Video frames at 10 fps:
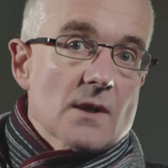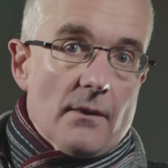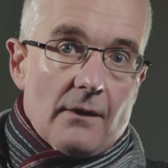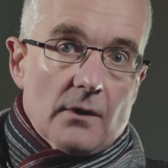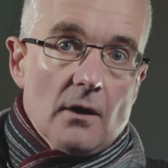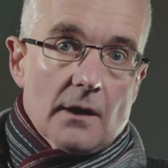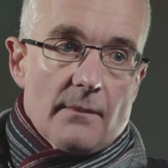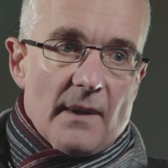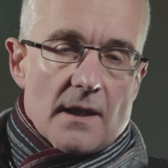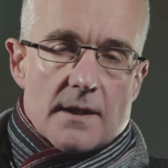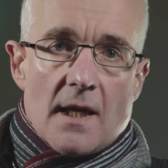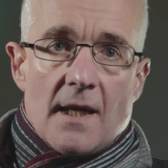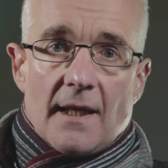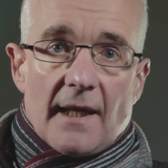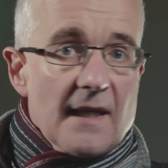so alcoholic beers,
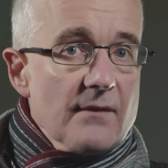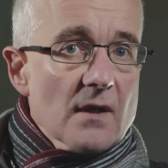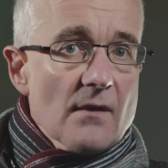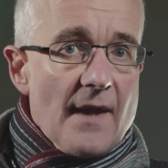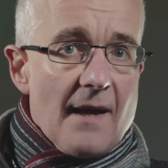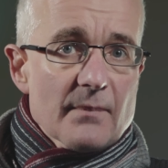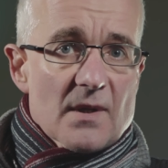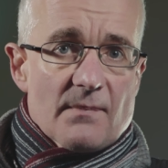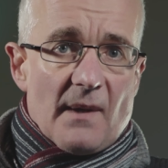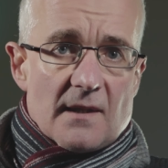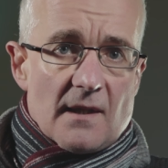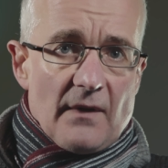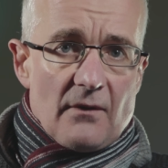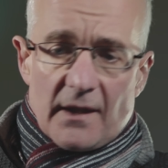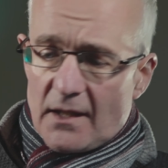and even on that perspective
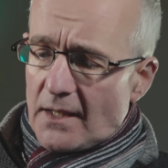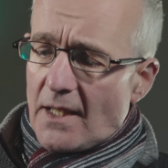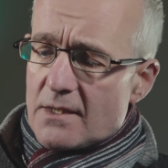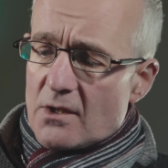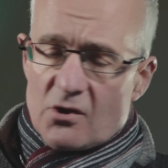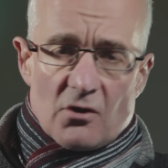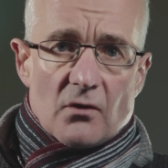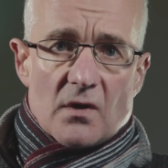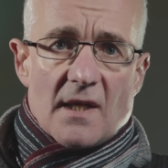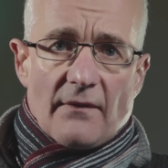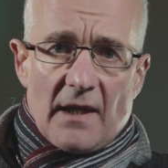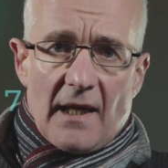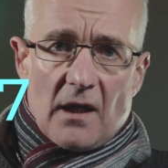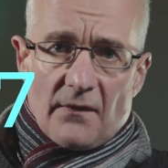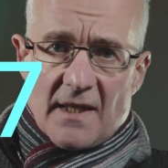I reckon it gets a strong 7
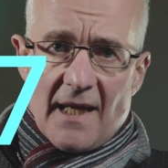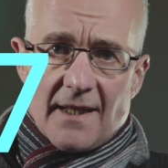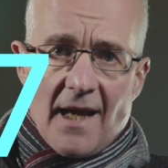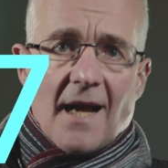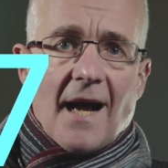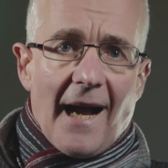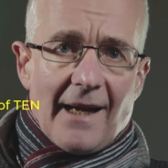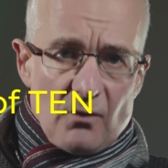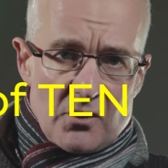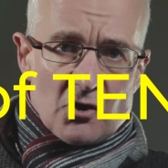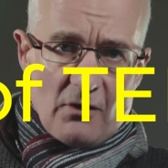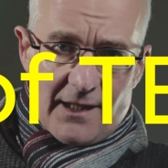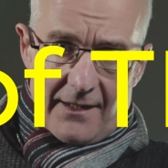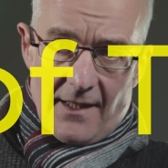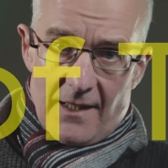out of 10. I would
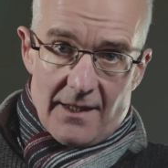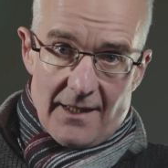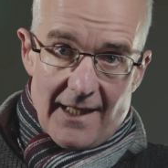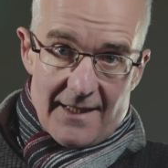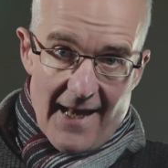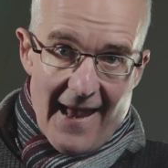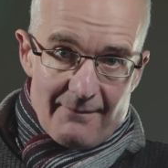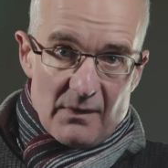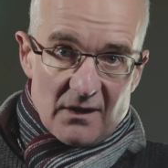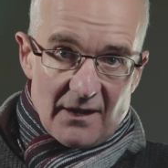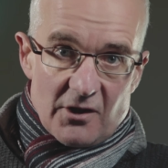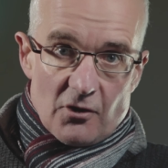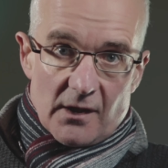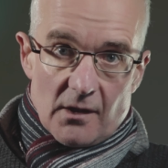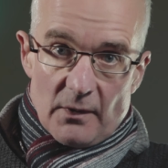drink this. It's eminently
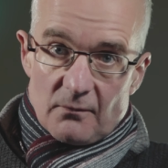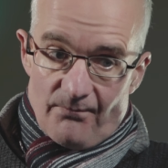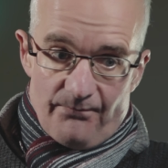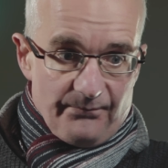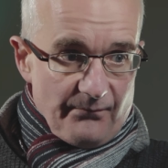drinkable.